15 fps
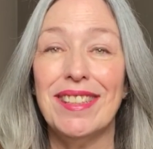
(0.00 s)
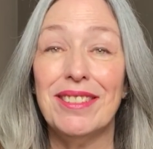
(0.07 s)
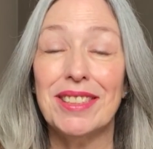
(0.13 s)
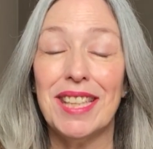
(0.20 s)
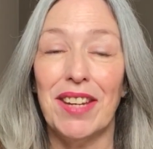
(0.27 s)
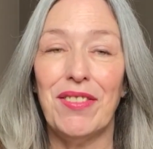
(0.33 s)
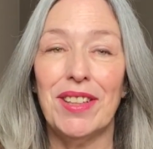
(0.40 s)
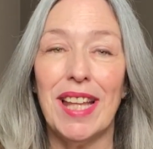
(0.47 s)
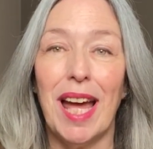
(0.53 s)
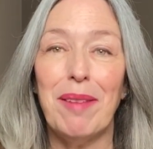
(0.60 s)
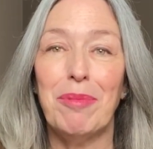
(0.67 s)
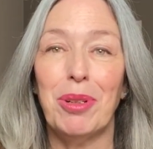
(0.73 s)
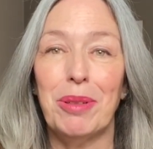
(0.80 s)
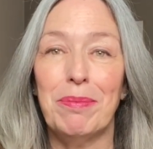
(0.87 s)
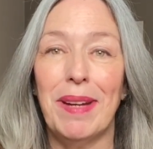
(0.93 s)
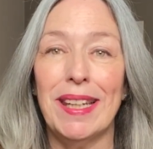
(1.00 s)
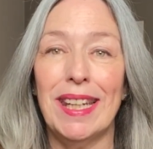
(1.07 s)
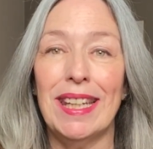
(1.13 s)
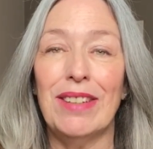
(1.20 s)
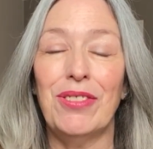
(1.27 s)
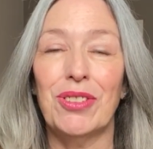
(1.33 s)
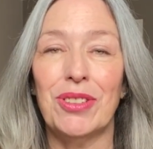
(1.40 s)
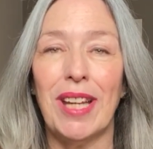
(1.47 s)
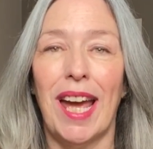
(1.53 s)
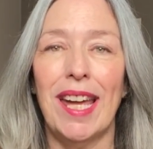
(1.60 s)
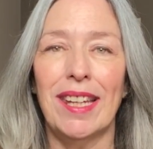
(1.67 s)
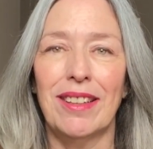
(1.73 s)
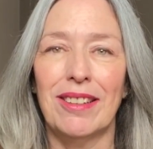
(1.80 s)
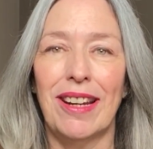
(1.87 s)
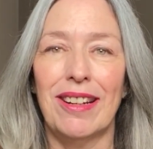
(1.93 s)
you'll save a lot more money if you're
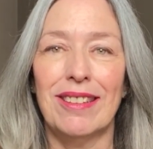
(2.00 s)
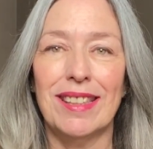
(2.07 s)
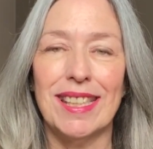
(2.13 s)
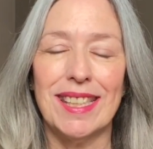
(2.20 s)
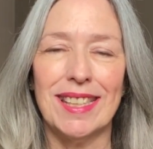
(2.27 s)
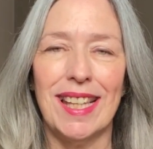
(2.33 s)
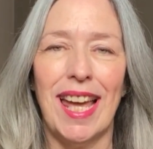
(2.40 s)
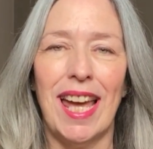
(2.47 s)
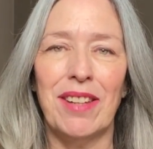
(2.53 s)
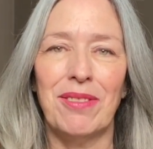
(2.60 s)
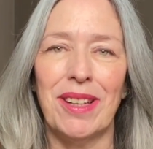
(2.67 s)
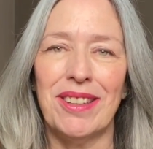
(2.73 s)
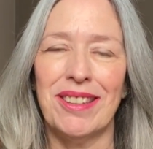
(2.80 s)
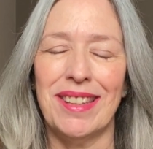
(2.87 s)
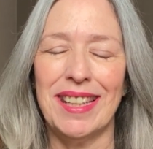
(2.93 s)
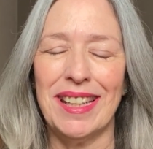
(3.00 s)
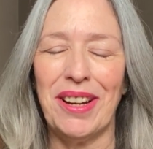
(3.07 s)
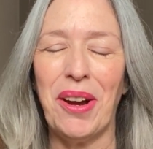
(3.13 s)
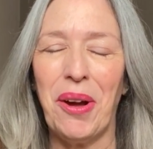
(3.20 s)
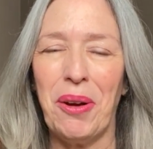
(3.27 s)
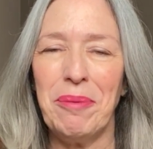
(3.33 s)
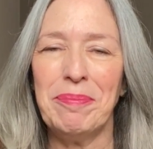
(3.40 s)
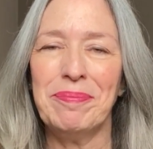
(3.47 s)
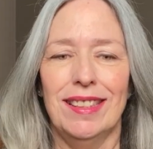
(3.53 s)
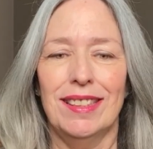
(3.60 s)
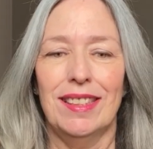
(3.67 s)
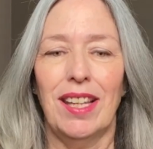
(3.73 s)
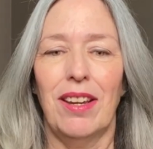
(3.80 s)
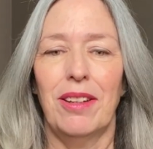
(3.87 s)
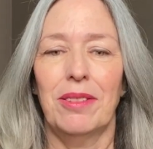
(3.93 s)
dyeing your hair at the salon rather than at home.
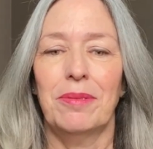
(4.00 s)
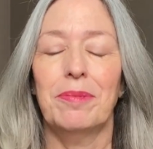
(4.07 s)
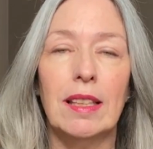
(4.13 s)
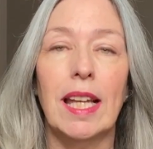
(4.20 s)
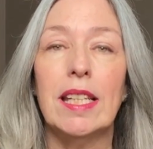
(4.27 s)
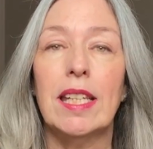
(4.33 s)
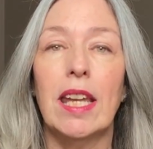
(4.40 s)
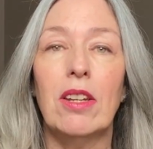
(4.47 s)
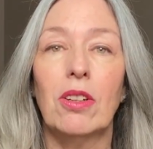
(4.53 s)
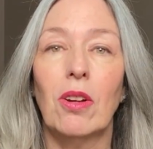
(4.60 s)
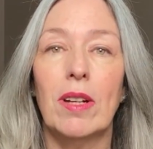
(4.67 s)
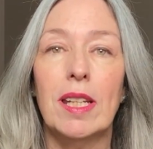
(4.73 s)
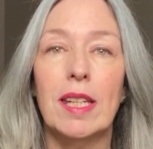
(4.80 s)
So let's say you're going